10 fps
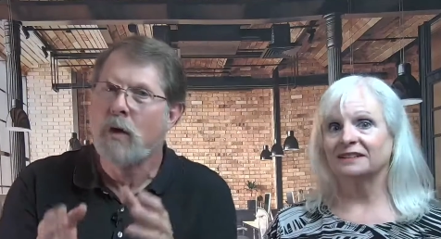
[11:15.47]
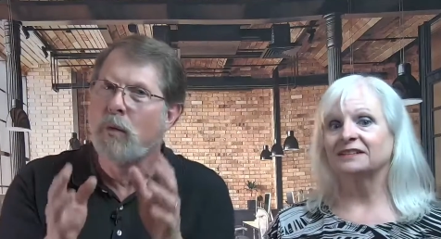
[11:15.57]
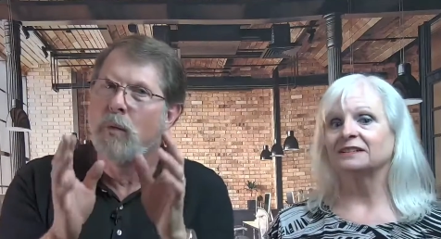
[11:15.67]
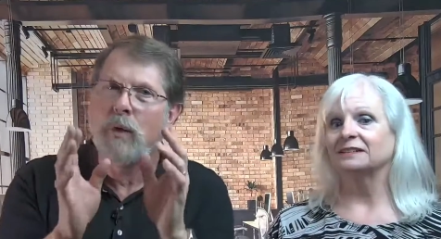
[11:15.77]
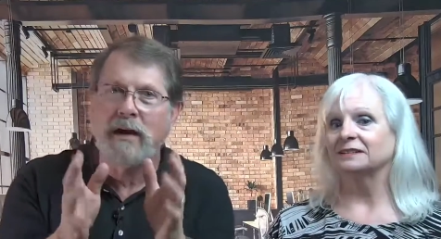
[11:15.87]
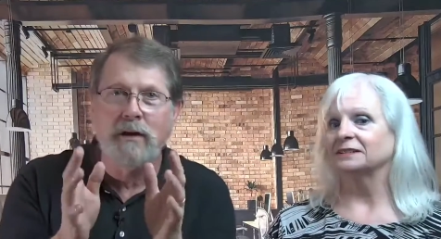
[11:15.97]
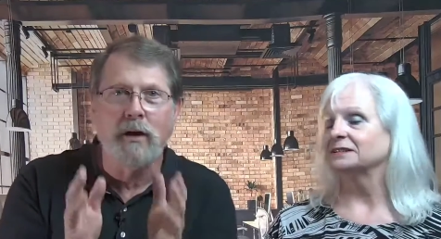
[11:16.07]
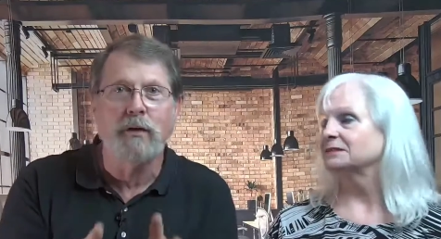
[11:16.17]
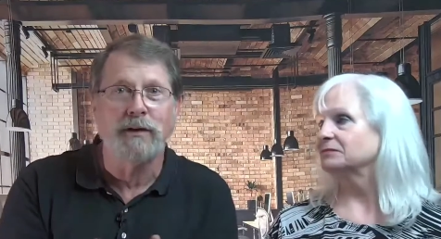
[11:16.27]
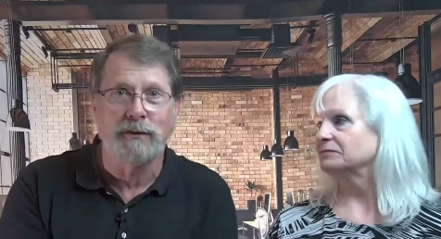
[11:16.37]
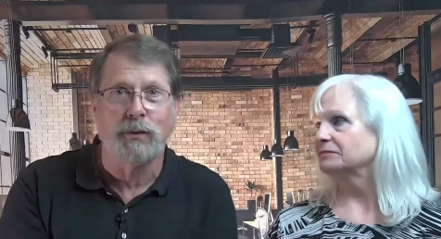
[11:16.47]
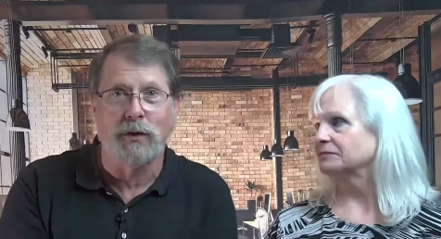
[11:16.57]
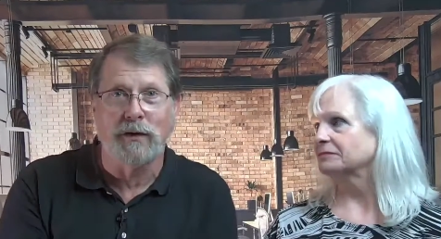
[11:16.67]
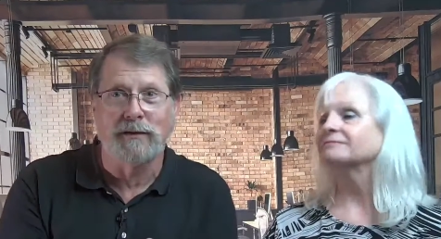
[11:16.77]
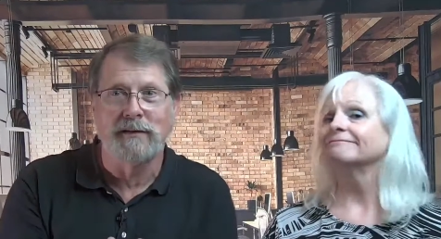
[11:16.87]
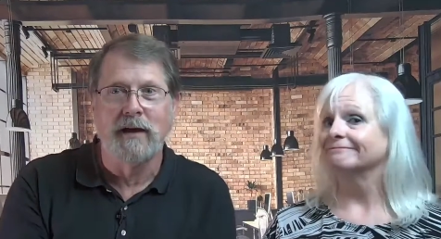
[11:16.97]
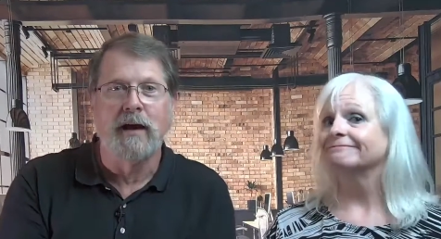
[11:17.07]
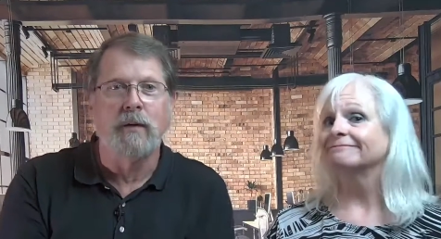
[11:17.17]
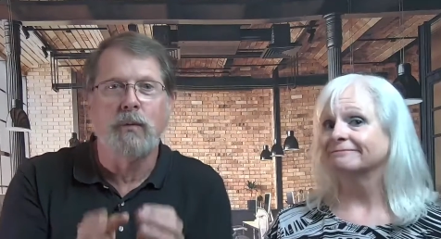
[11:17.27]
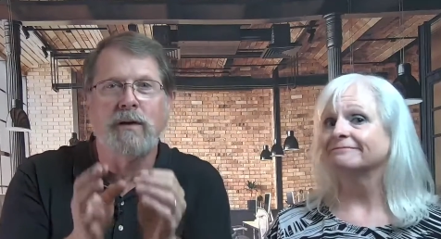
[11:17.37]
Speaker 1: We know this works.
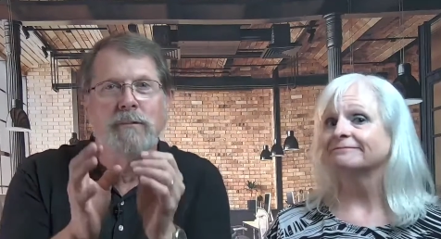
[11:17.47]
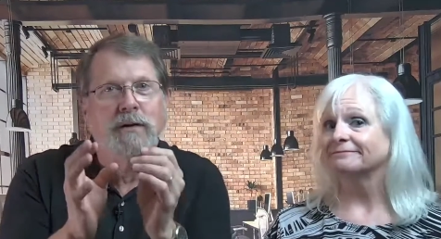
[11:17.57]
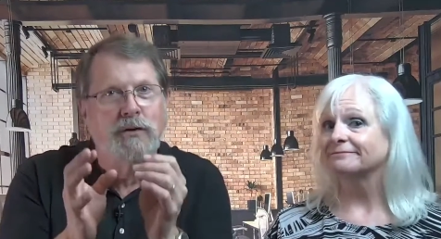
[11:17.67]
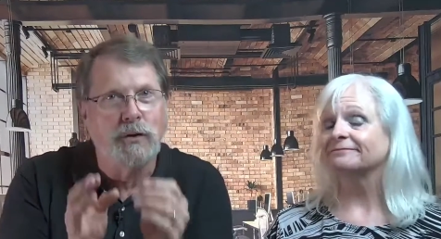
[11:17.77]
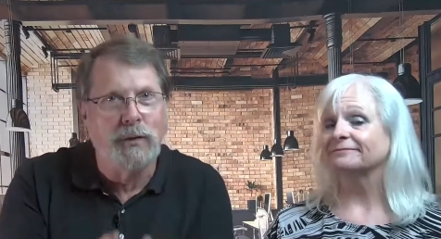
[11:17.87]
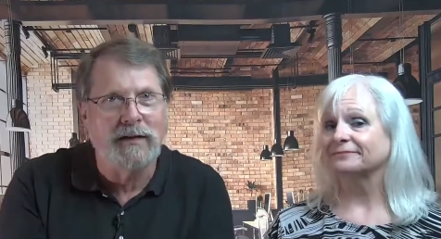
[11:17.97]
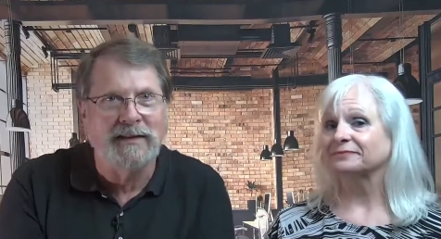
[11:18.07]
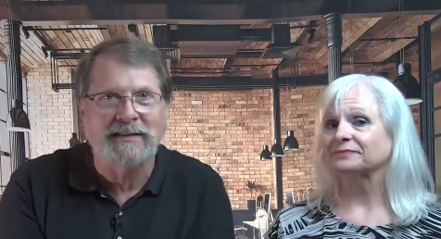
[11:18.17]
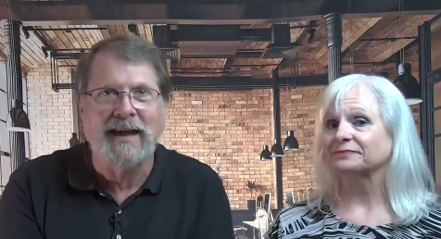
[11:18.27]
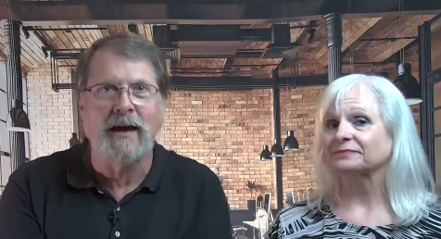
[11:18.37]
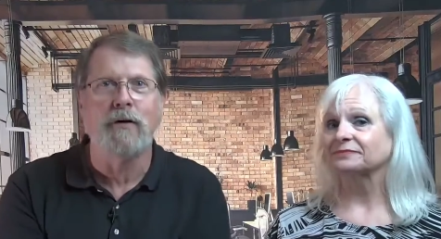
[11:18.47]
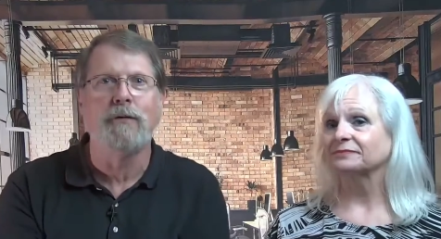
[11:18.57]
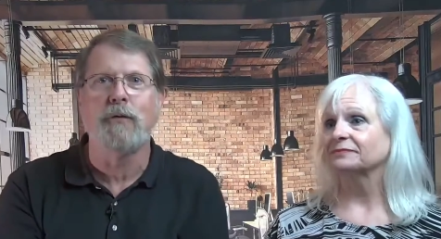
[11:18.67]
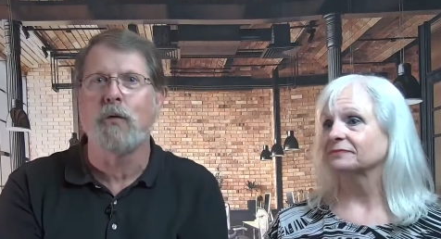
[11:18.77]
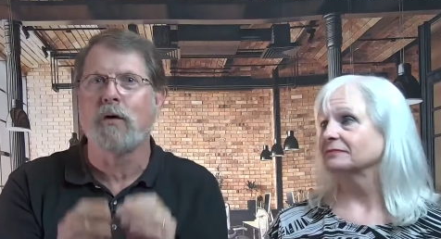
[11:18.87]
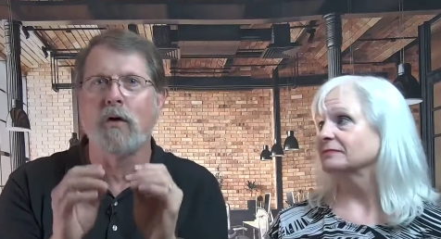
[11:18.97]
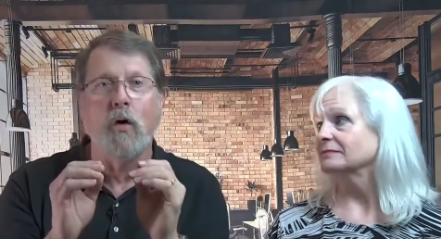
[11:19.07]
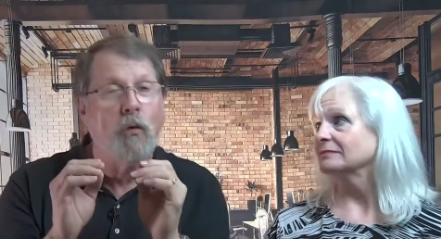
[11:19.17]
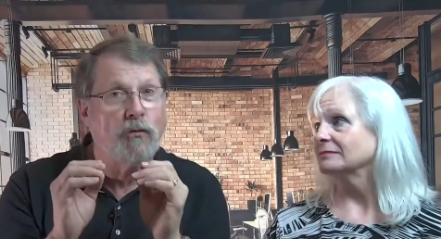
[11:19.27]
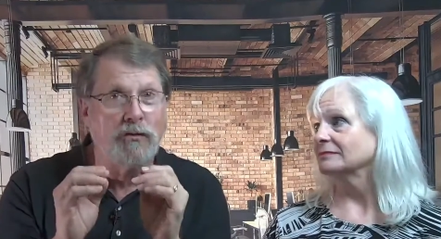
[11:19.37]
We've been doing this now for
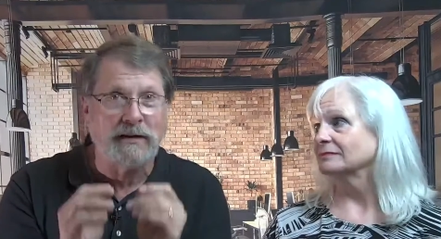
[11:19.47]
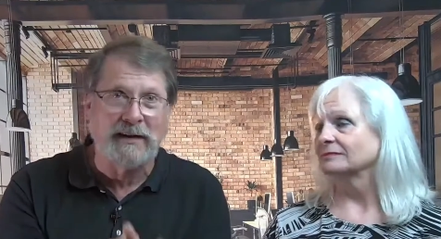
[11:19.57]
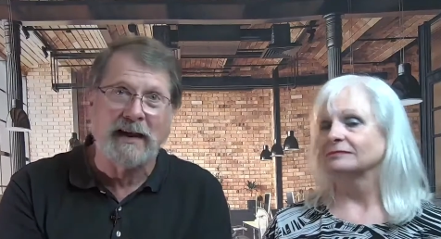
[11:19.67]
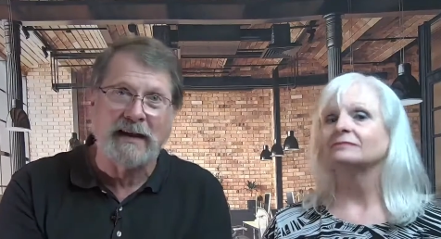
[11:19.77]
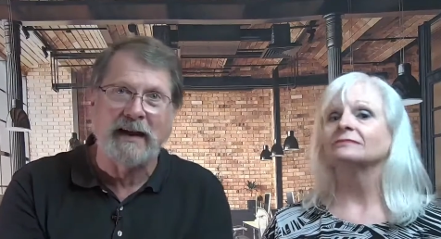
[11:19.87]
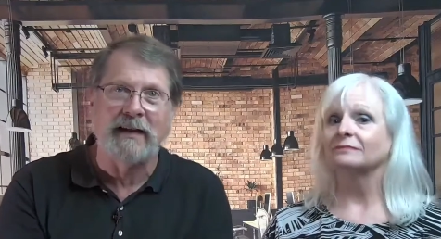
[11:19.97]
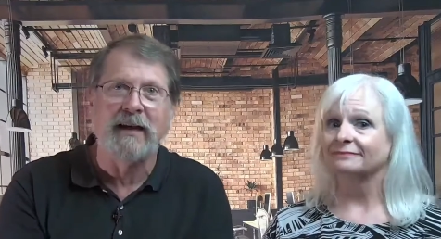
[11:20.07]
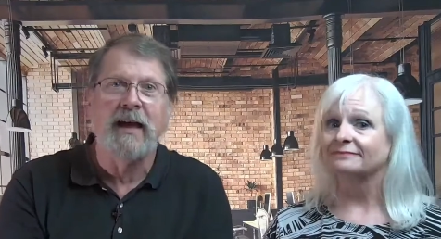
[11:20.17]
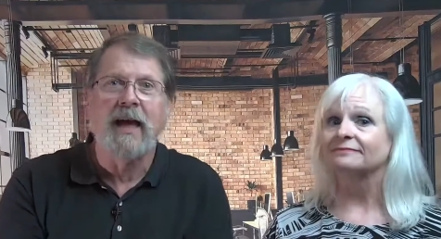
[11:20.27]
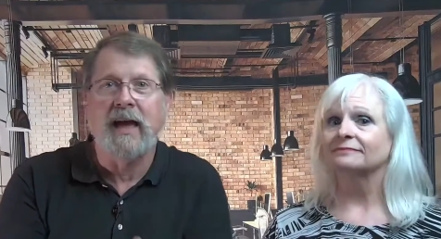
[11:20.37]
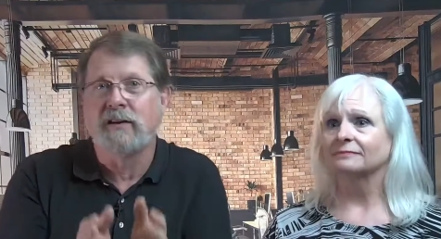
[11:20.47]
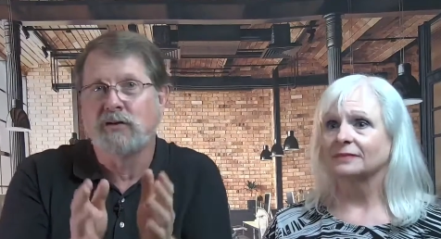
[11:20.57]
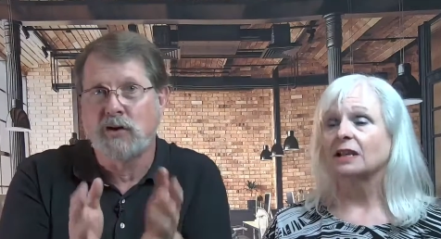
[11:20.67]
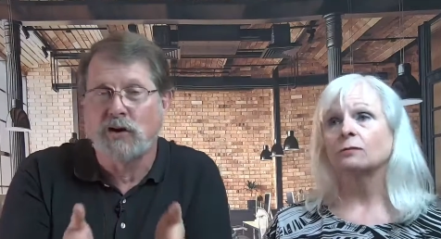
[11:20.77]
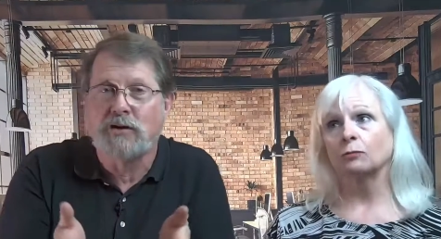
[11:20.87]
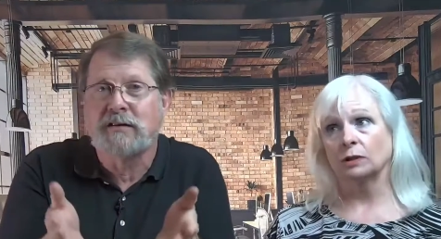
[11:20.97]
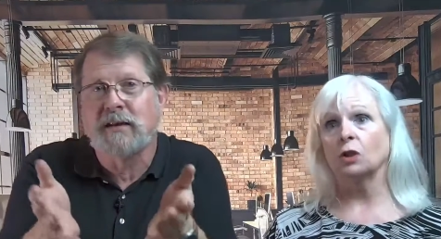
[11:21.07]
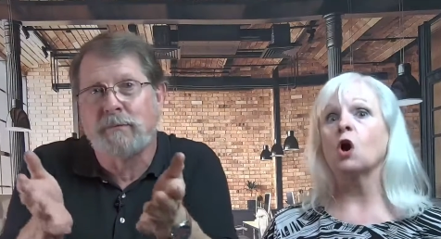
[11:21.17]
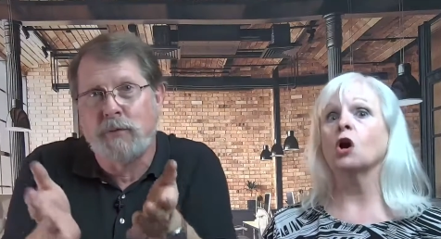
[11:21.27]
over a decade and churches that Longer.